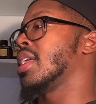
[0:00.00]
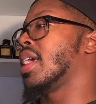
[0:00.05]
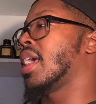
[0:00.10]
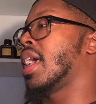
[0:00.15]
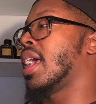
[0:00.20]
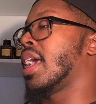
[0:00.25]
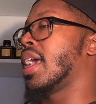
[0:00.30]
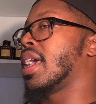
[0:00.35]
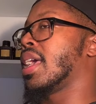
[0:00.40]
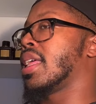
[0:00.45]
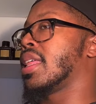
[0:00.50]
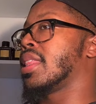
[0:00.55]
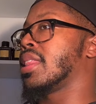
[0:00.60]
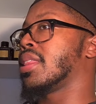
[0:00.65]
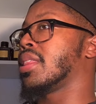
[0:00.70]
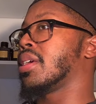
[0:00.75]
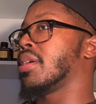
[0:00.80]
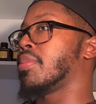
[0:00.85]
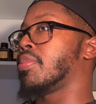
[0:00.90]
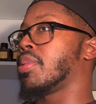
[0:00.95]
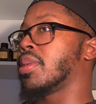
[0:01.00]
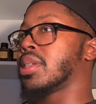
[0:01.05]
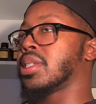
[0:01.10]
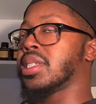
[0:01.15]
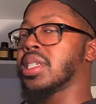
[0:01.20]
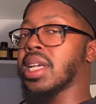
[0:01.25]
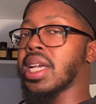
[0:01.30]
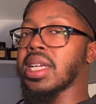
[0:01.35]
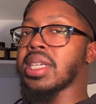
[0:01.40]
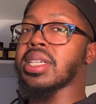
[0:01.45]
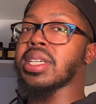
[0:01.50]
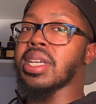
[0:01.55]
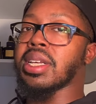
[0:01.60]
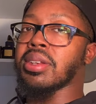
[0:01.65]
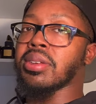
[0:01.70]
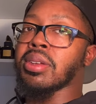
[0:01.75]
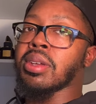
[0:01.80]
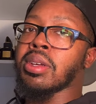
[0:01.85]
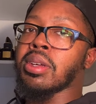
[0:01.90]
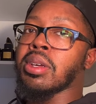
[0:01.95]
And the
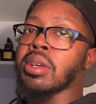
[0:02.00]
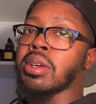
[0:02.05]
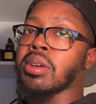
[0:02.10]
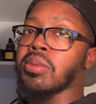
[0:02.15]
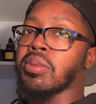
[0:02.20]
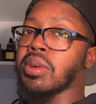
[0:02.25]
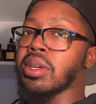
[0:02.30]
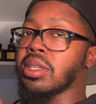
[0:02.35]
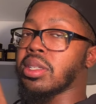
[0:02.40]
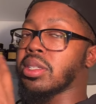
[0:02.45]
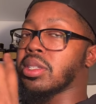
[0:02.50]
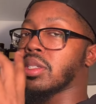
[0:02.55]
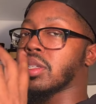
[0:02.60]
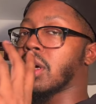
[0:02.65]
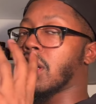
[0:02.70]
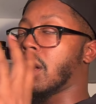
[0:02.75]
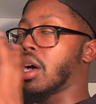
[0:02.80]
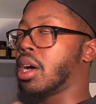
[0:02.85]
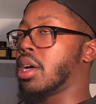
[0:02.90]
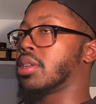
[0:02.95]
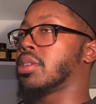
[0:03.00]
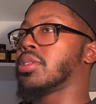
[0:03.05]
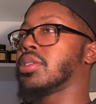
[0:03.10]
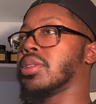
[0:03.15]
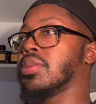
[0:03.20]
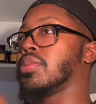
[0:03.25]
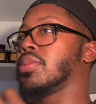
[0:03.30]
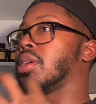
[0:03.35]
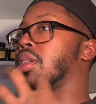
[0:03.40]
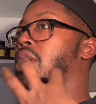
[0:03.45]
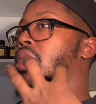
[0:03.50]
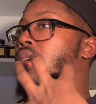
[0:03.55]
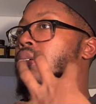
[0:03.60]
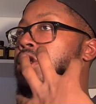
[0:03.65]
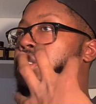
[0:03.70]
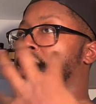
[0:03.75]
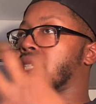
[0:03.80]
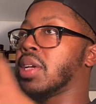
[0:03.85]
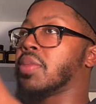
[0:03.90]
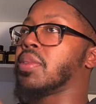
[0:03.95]
projection was awesome. The
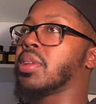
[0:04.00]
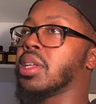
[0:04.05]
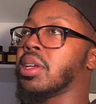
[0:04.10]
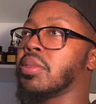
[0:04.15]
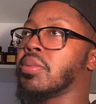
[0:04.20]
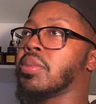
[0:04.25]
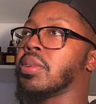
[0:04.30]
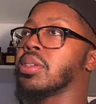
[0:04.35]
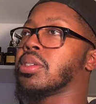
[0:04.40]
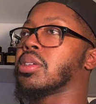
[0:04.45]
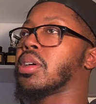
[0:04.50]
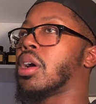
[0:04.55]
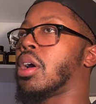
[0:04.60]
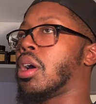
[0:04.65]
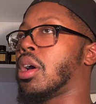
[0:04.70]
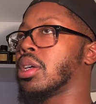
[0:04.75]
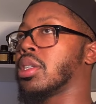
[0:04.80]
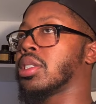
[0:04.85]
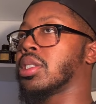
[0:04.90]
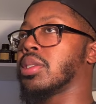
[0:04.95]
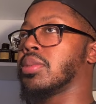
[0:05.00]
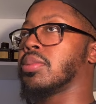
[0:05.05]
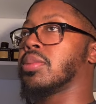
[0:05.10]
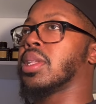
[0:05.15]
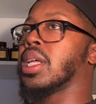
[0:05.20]
longevity was awesome.